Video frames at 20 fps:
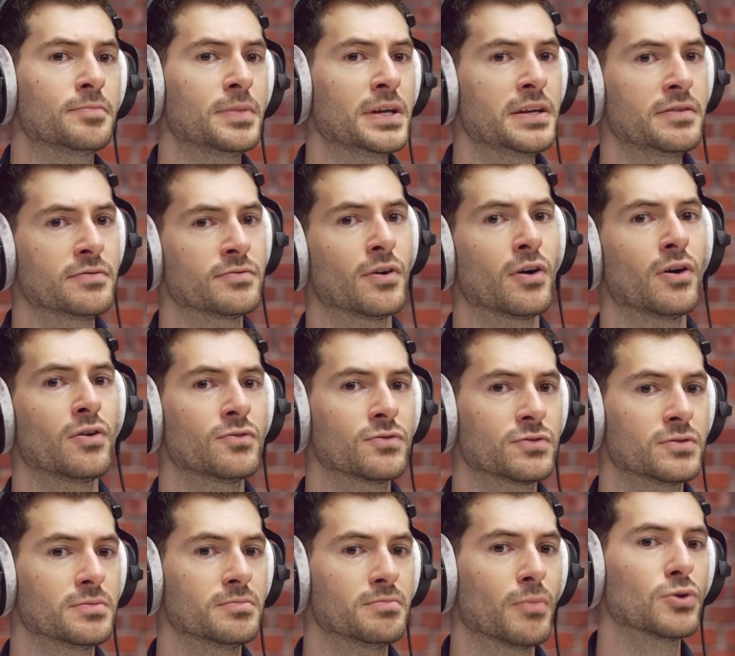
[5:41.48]
been
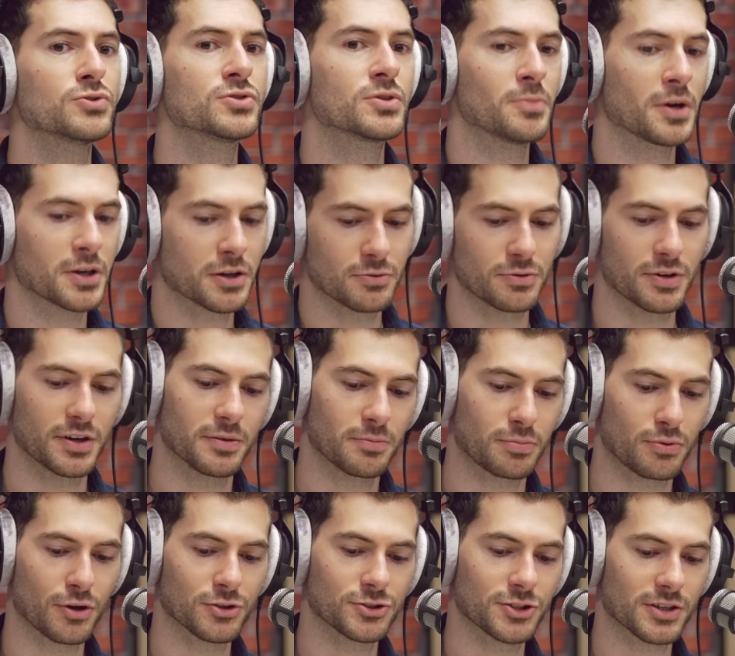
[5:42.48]
involved most of my career in
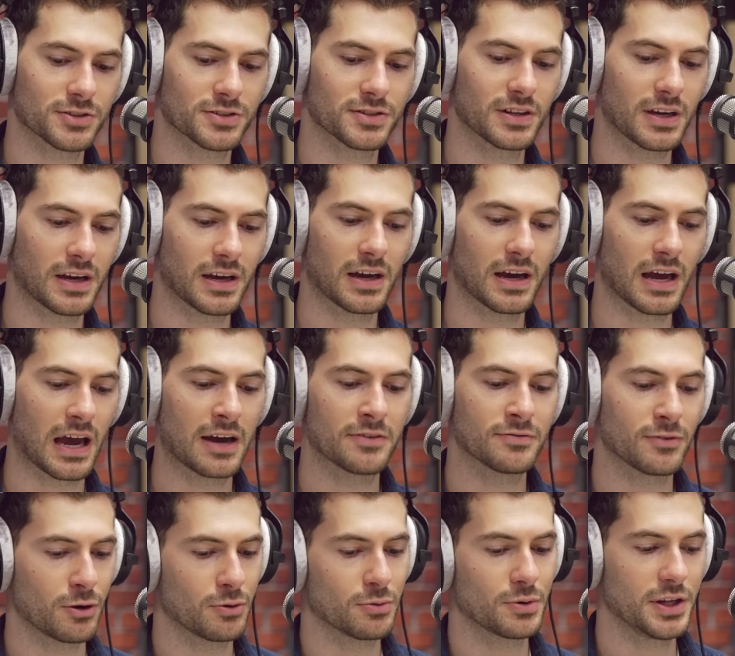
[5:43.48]
projects that have
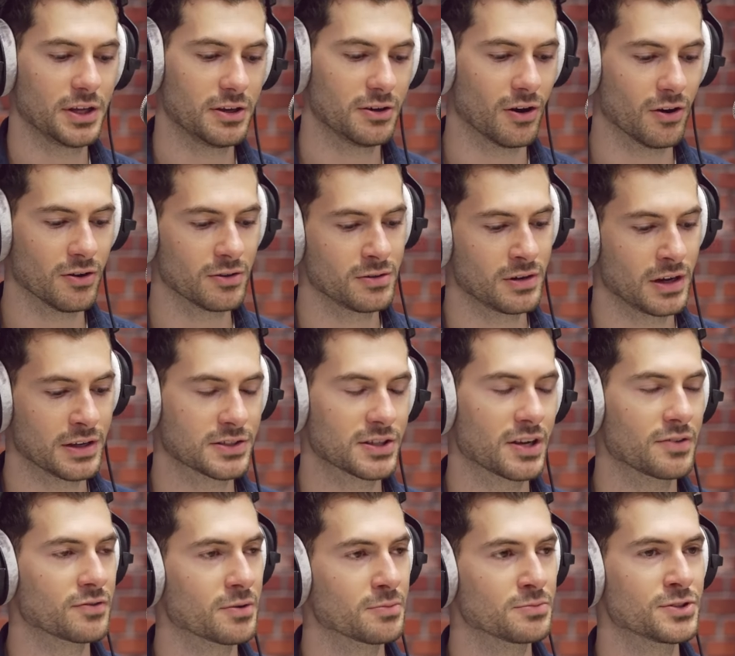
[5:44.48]
already gone, let's say
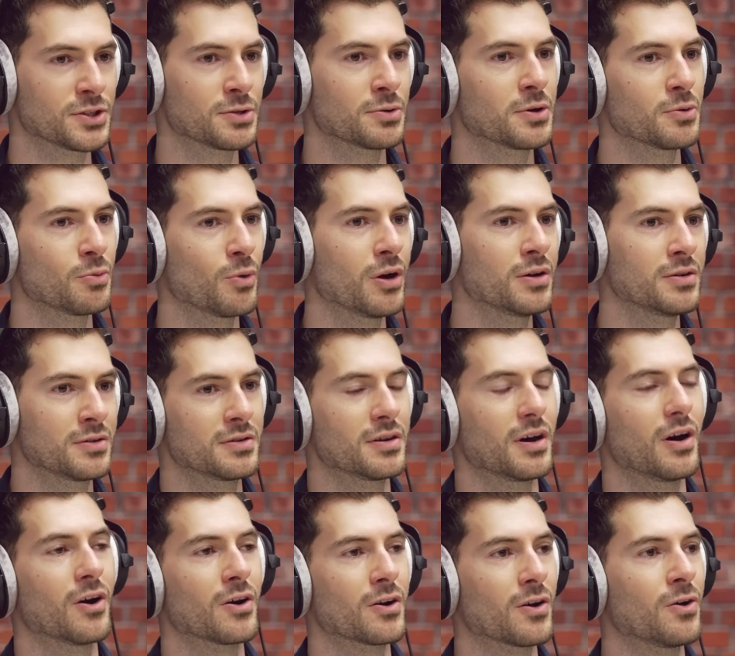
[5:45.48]
from 0 to 1,
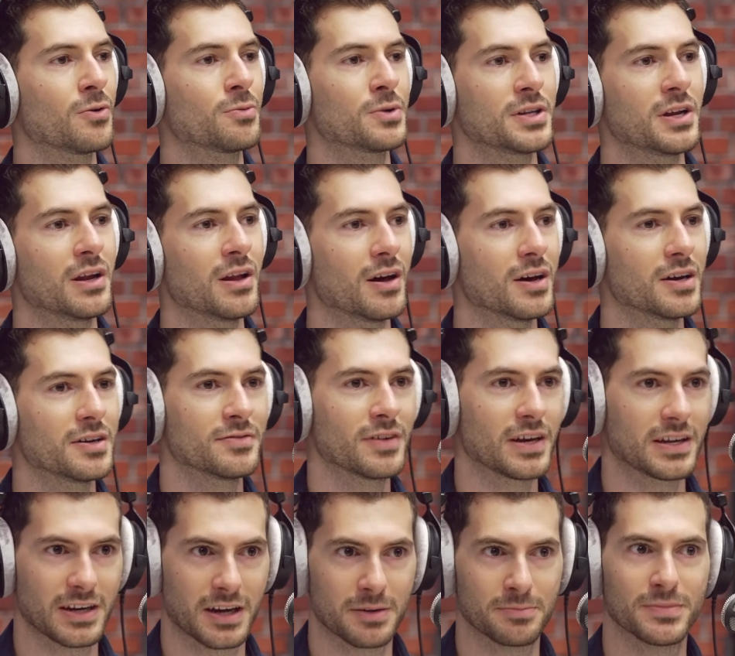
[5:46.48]
are already live,
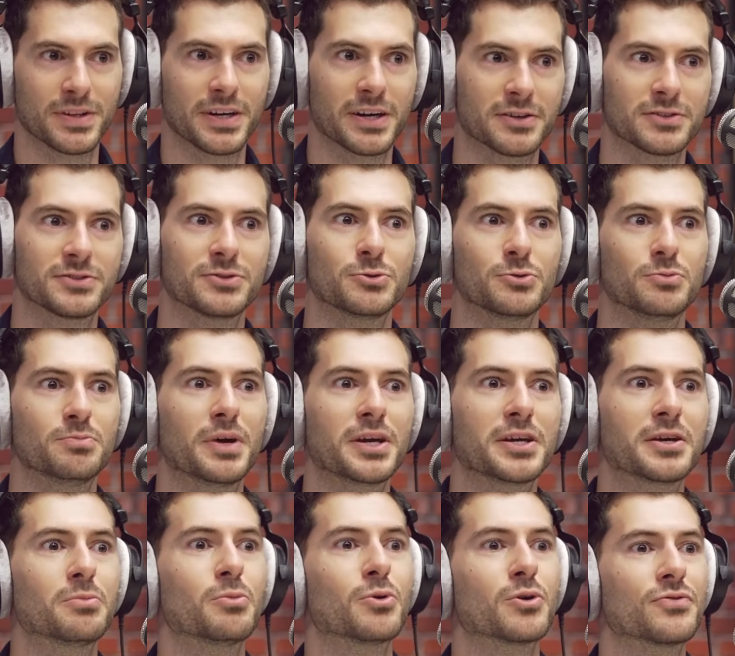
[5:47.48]
and I'm there to make
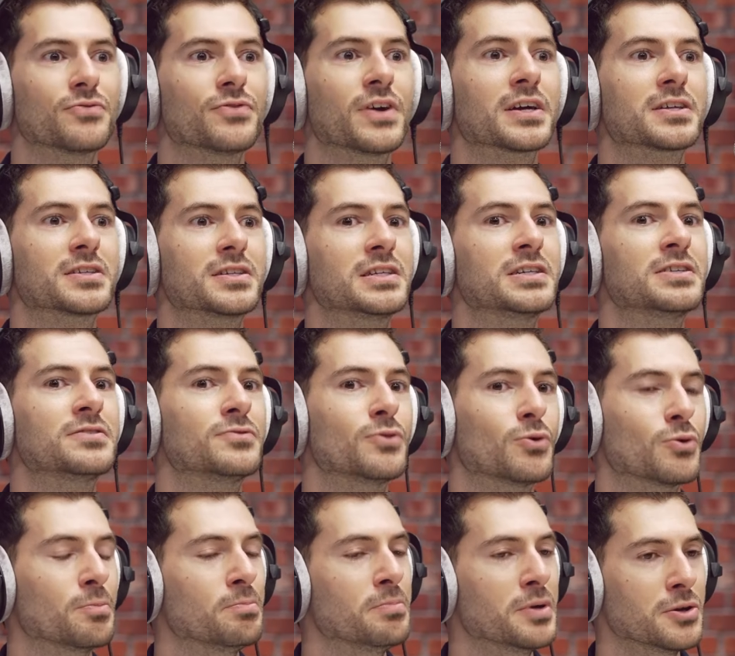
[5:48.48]
it more effective
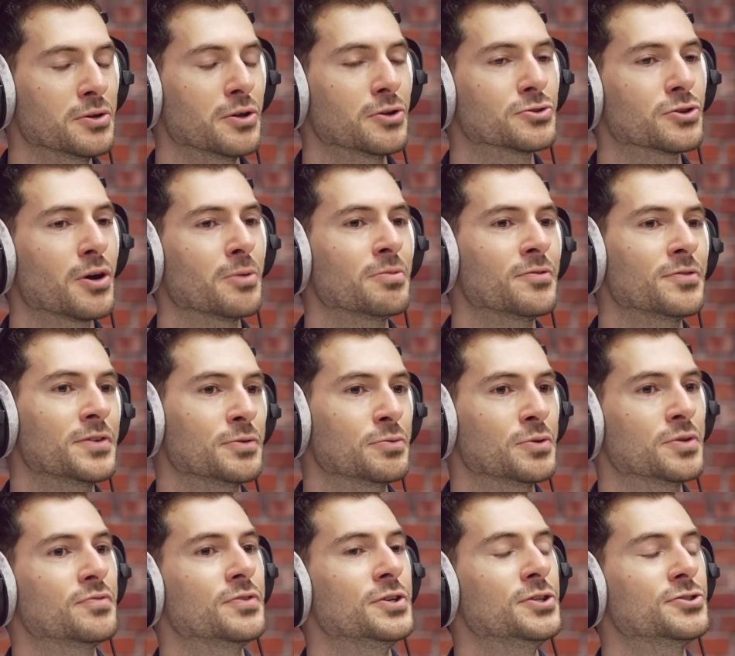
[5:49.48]
or build on top of it with
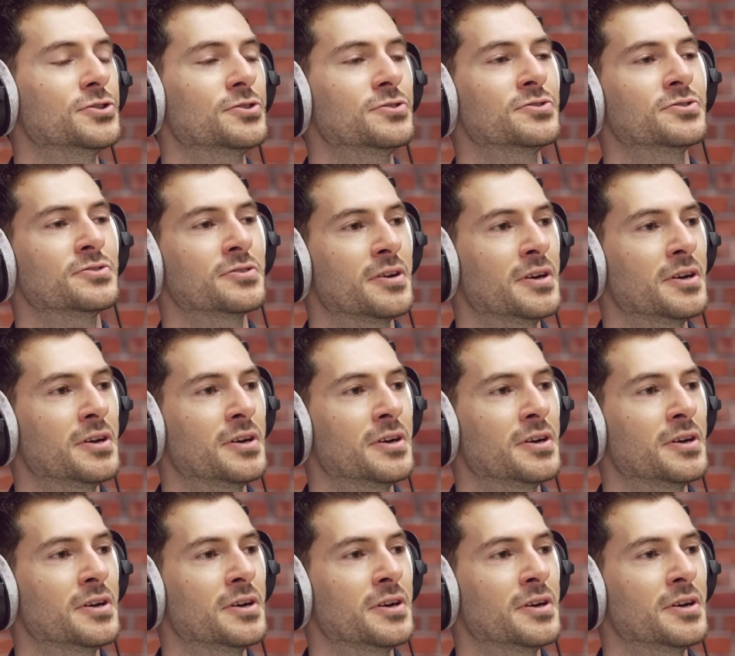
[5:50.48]
features.